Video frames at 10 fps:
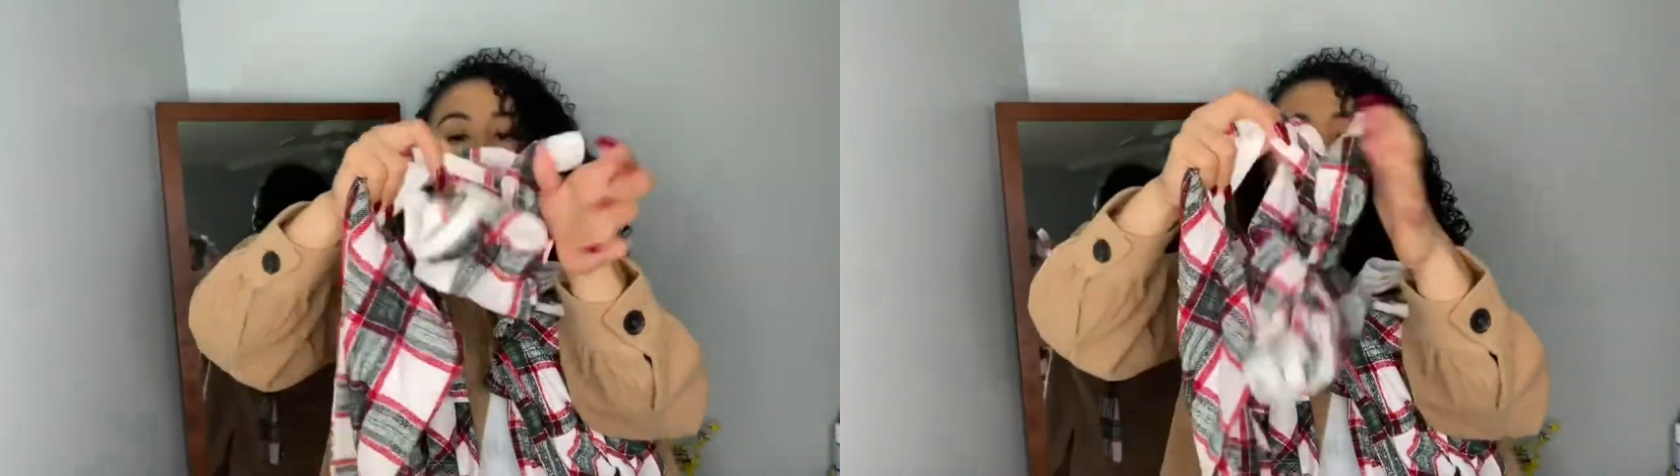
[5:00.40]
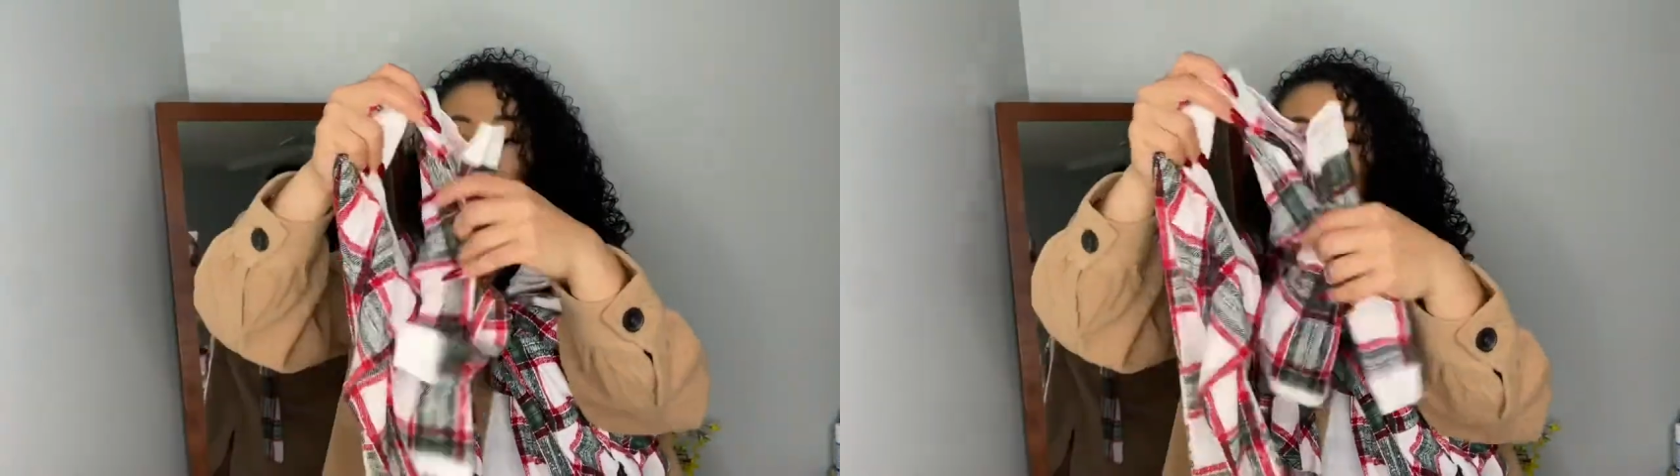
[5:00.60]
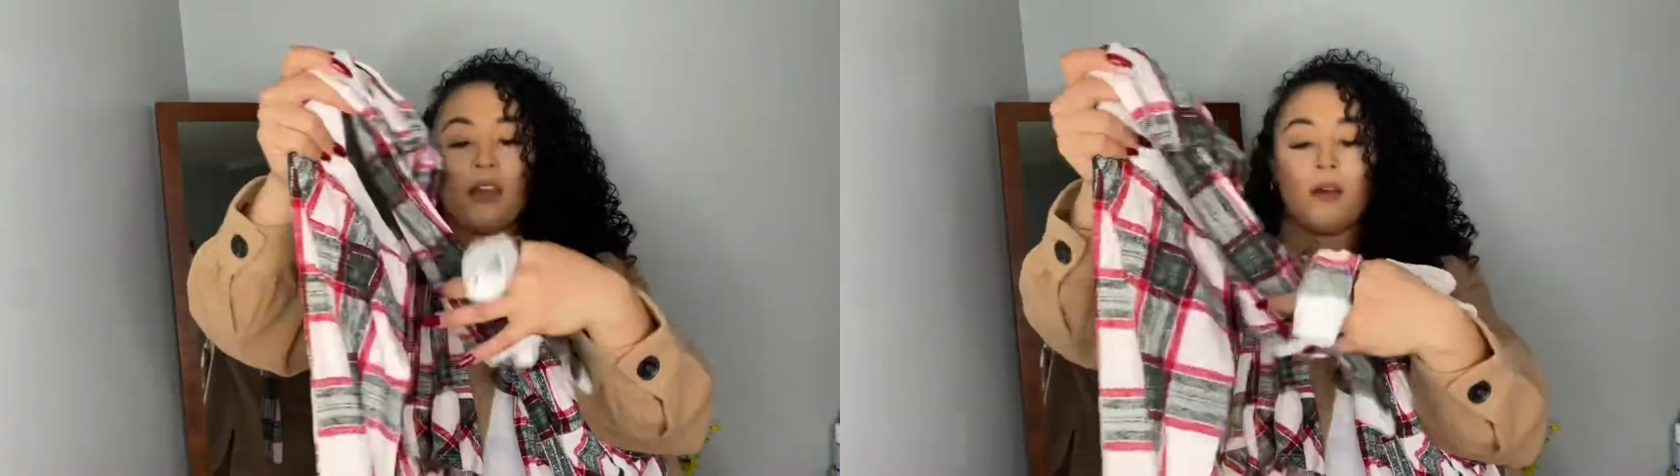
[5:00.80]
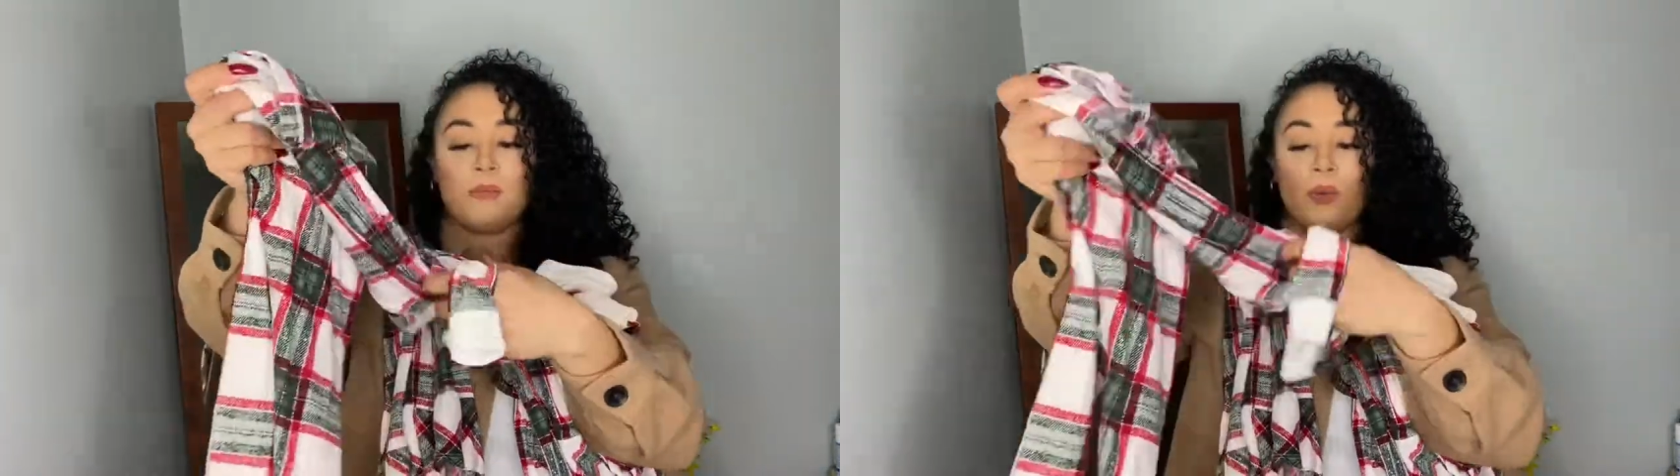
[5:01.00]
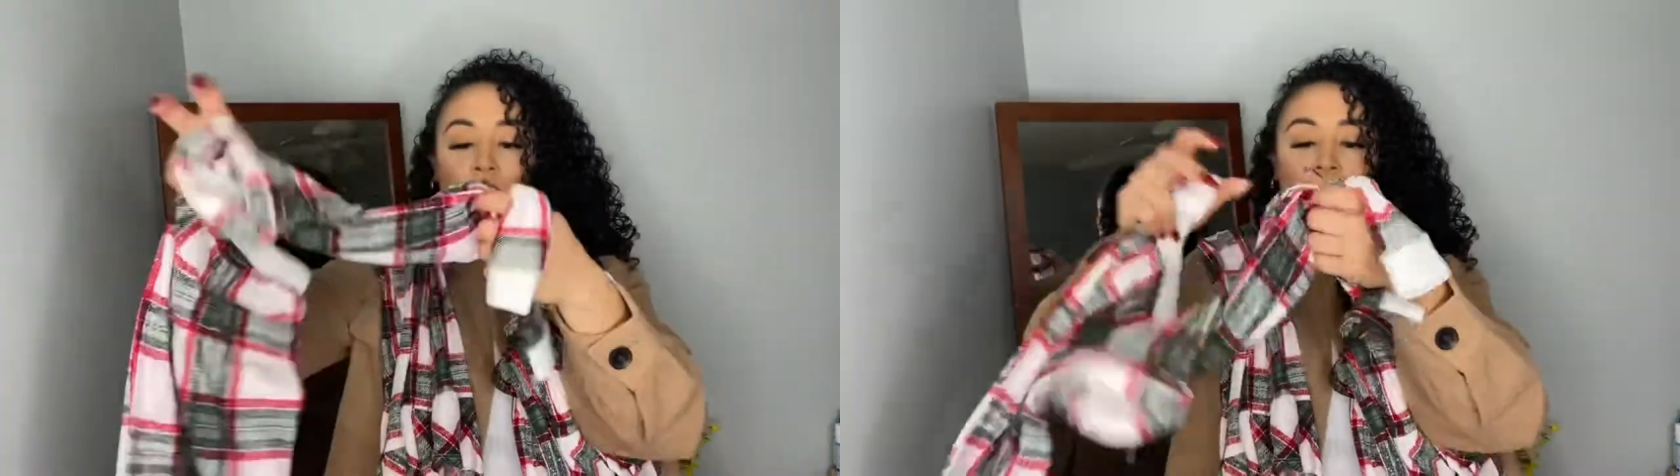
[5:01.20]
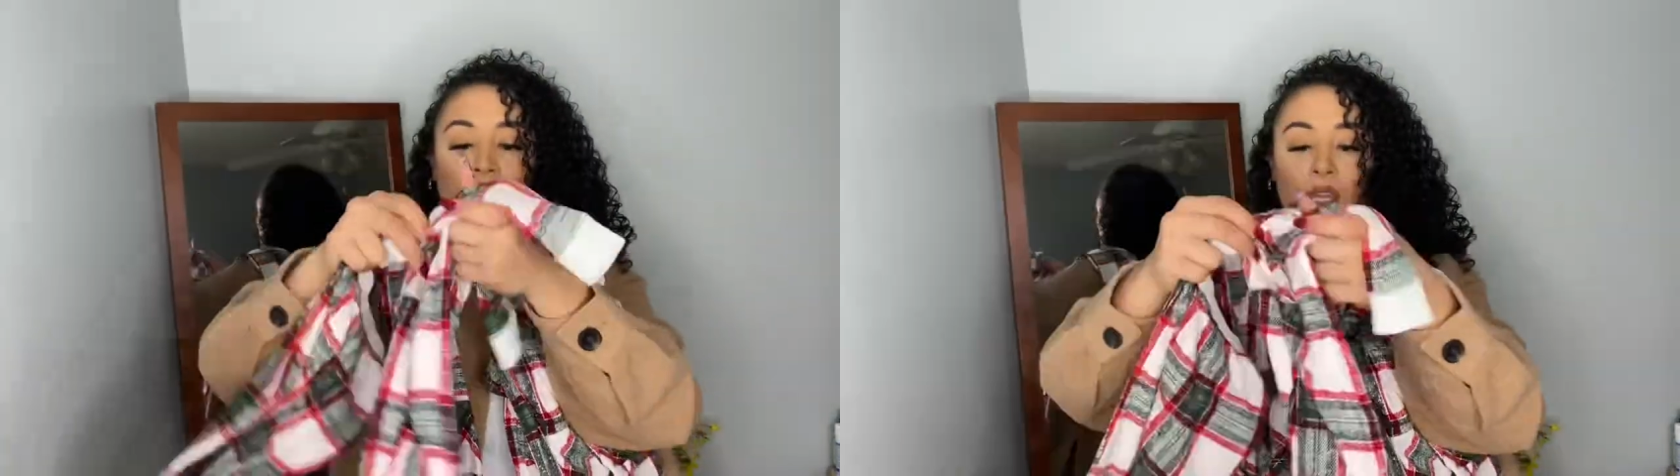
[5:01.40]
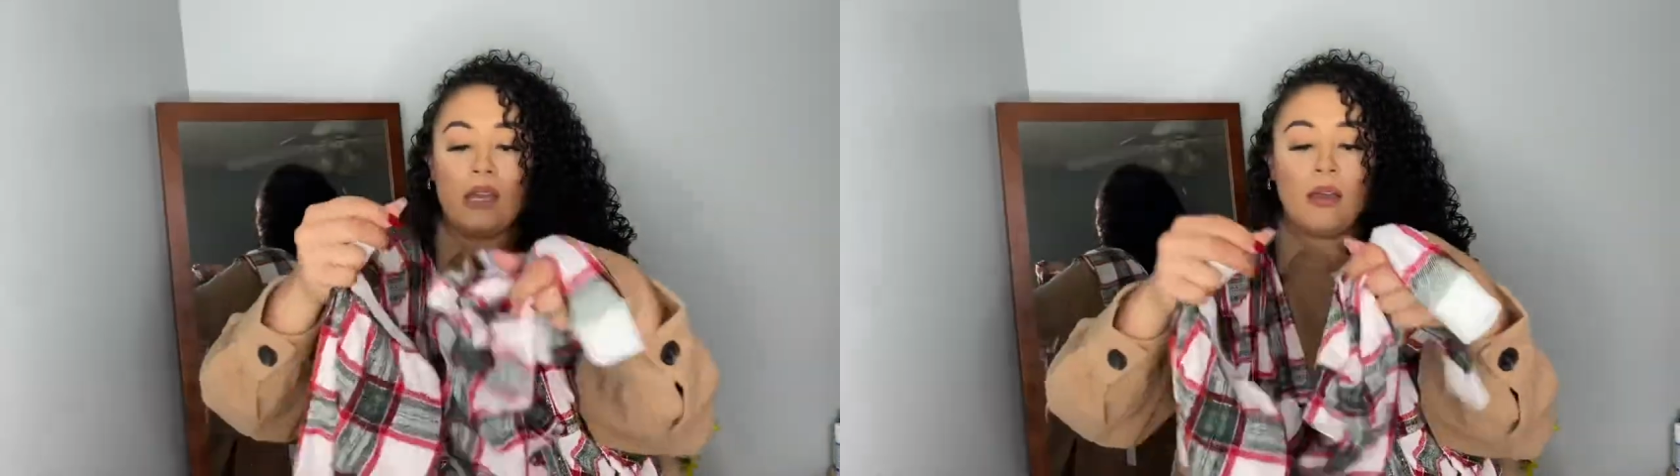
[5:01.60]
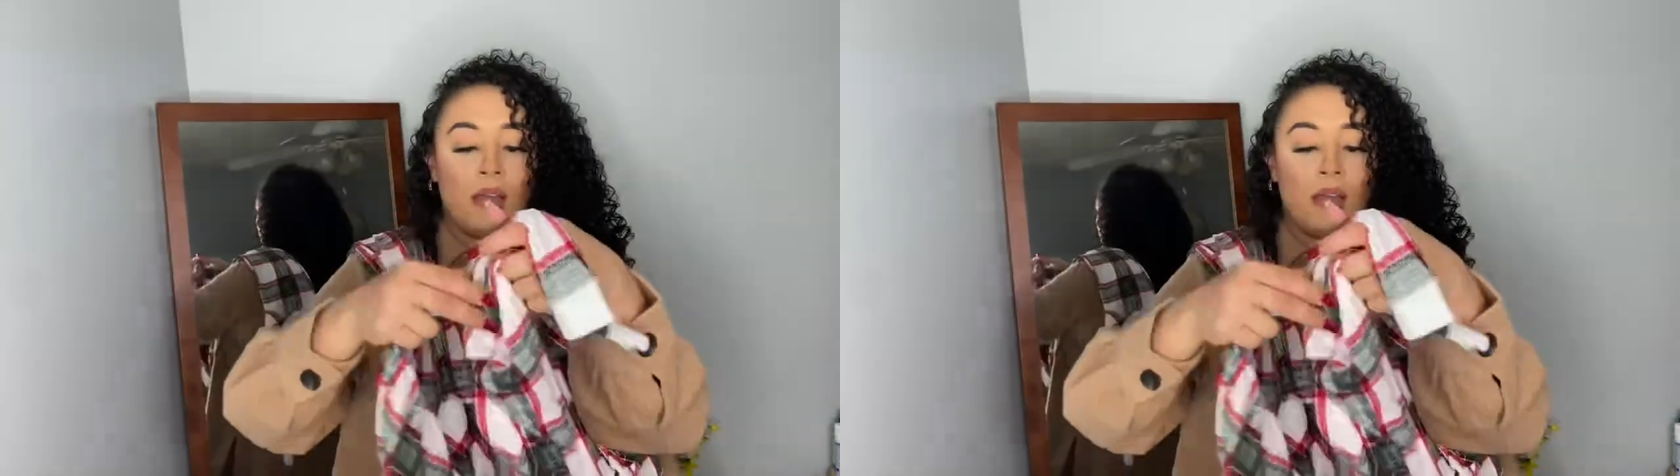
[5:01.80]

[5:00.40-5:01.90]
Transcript: and then it comes with the